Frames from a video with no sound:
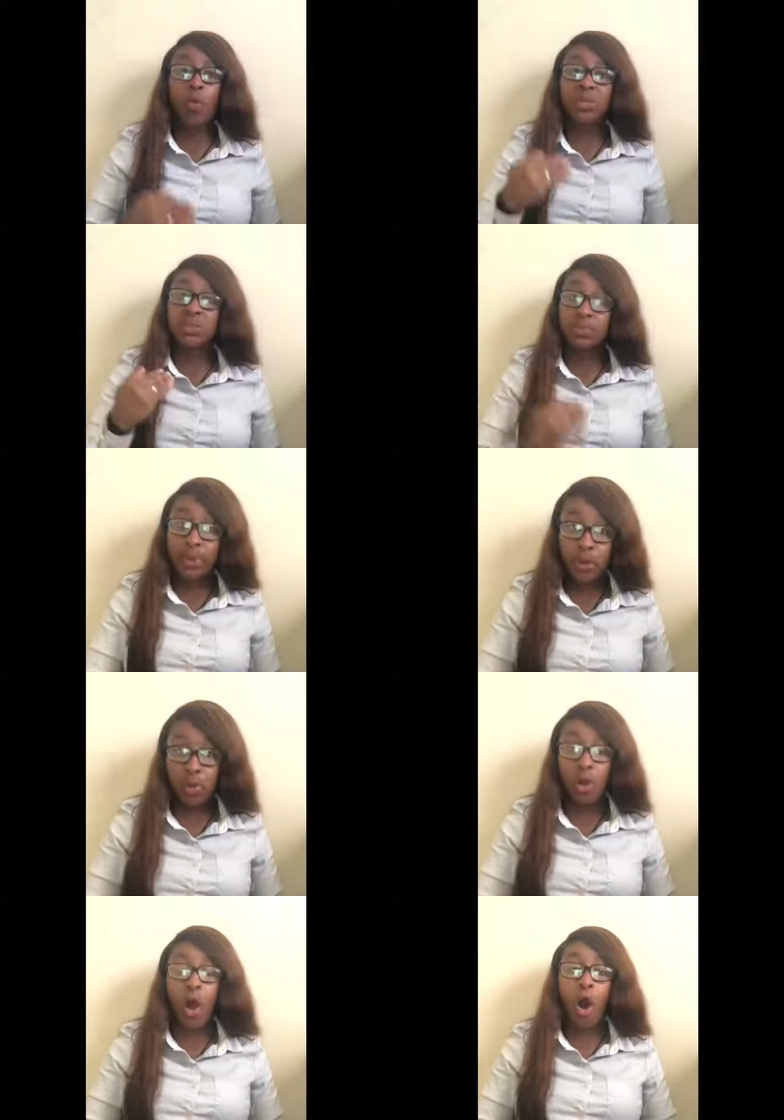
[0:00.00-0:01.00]
was
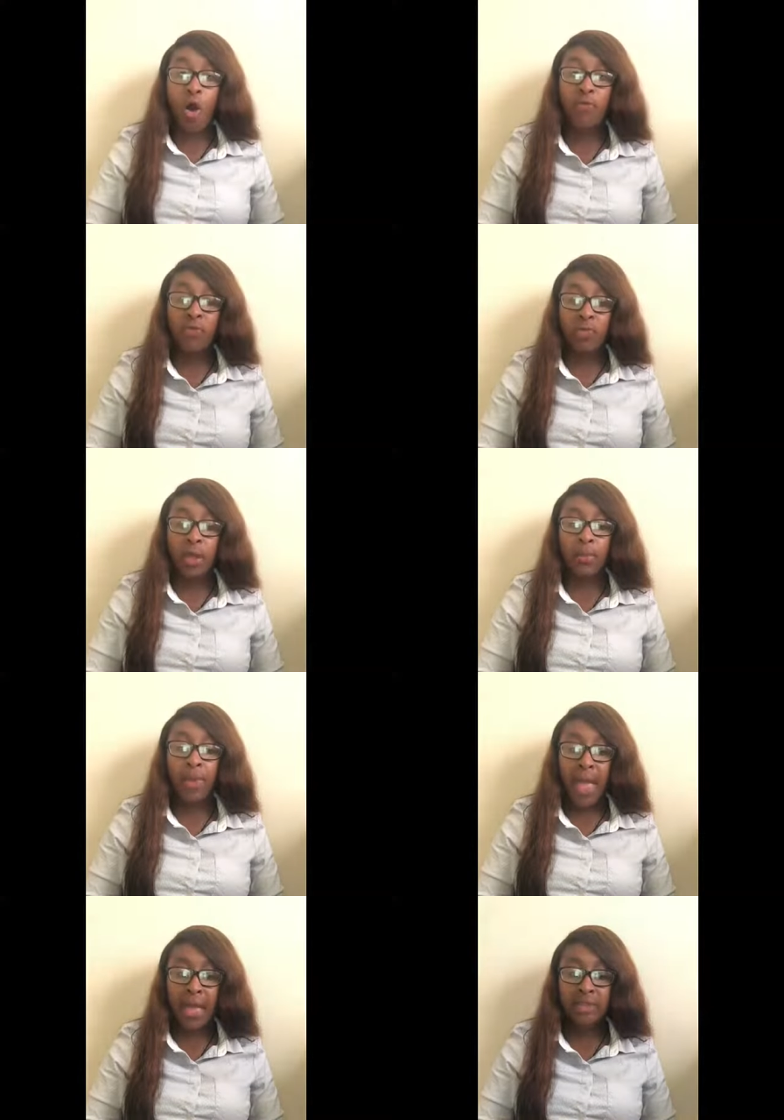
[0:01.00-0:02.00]
built off of their
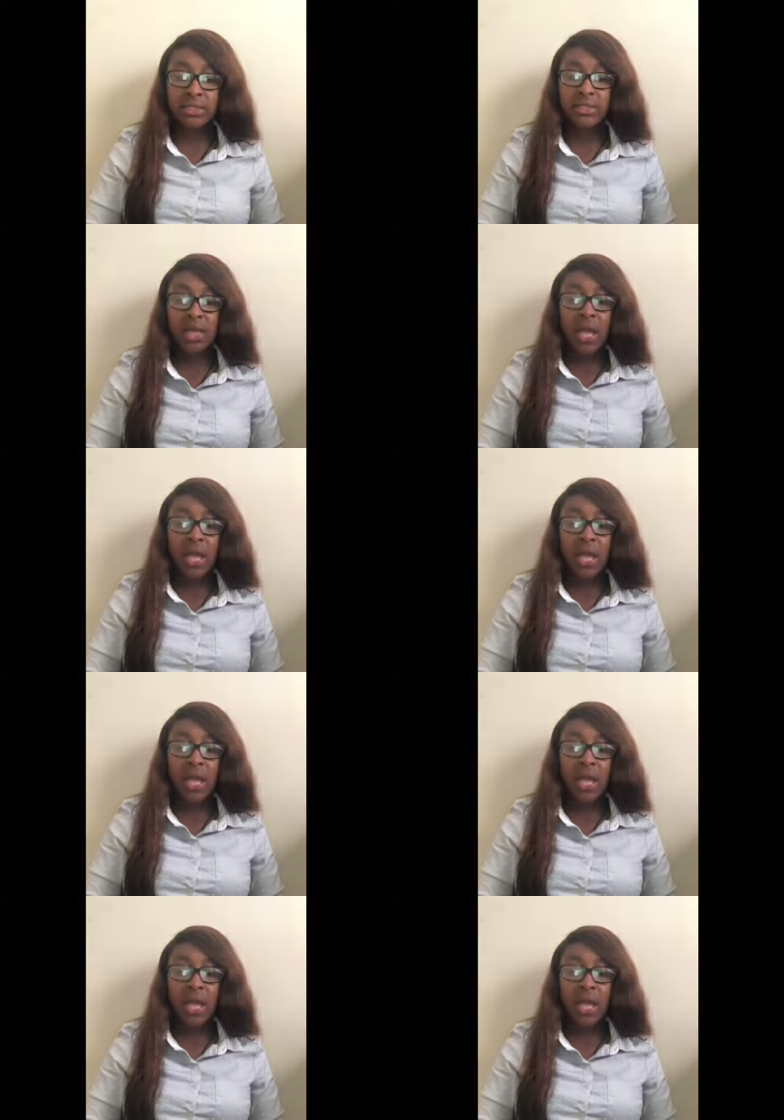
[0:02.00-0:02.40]
backs.